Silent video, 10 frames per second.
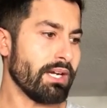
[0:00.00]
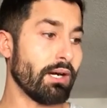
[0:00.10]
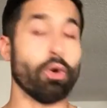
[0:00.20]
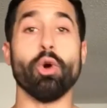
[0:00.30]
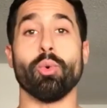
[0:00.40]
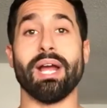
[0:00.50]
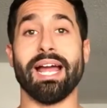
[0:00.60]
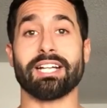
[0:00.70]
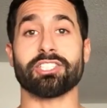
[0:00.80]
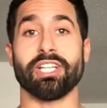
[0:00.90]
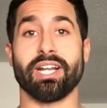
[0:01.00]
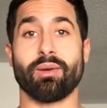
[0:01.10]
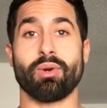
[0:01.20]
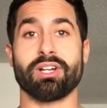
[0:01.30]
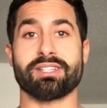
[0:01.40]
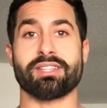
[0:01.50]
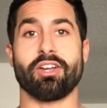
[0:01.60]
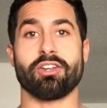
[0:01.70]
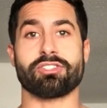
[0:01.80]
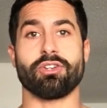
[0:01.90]
Uh, oh, actually, and I wanted to say
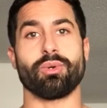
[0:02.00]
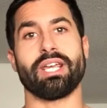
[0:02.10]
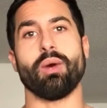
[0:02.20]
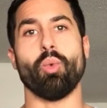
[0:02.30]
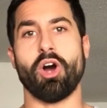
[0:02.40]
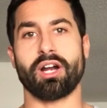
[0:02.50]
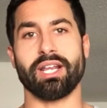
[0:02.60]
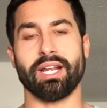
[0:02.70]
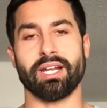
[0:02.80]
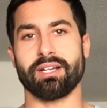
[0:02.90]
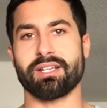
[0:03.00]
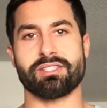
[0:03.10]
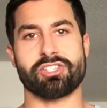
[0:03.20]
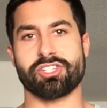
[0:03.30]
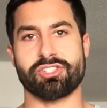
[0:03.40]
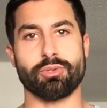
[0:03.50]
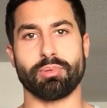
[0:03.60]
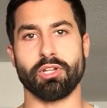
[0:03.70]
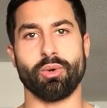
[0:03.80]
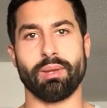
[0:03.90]
also get walking in because it's just super
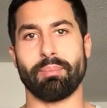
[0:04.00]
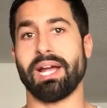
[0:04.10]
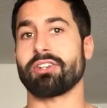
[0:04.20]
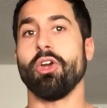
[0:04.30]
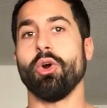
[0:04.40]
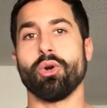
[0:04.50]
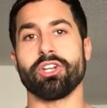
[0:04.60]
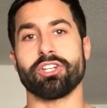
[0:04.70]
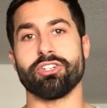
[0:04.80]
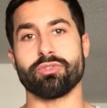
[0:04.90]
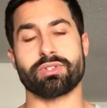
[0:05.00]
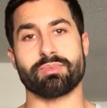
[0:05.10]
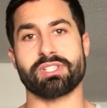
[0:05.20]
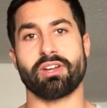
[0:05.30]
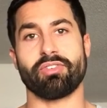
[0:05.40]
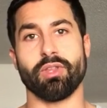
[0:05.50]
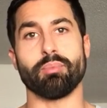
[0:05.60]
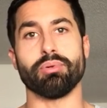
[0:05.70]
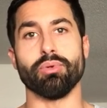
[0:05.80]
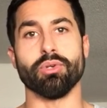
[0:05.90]
low impact, or you could do some stuff in the
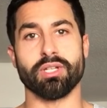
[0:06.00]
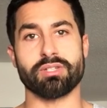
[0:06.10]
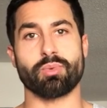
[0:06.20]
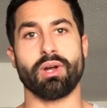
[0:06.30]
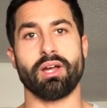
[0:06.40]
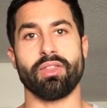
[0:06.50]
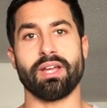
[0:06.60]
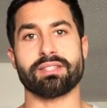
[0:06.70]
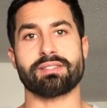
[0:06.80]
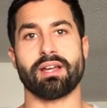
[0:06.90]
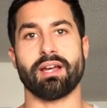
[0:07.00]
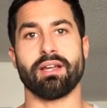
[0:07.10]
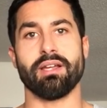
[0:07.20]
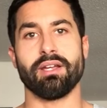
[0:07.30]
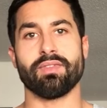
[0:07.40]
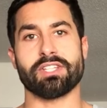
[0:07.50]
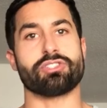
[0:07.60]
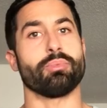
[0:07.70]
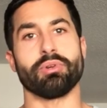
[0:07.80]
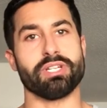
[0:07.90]
pool as well that's uh, that's
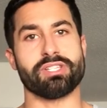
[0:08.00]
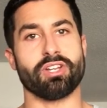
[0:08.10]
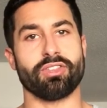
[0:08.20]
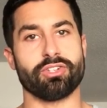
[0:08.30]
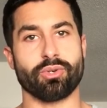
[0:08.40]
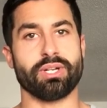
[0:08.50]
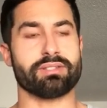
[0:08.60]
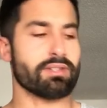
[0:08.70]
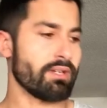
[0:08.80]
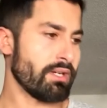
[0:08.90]
super easy on the joints.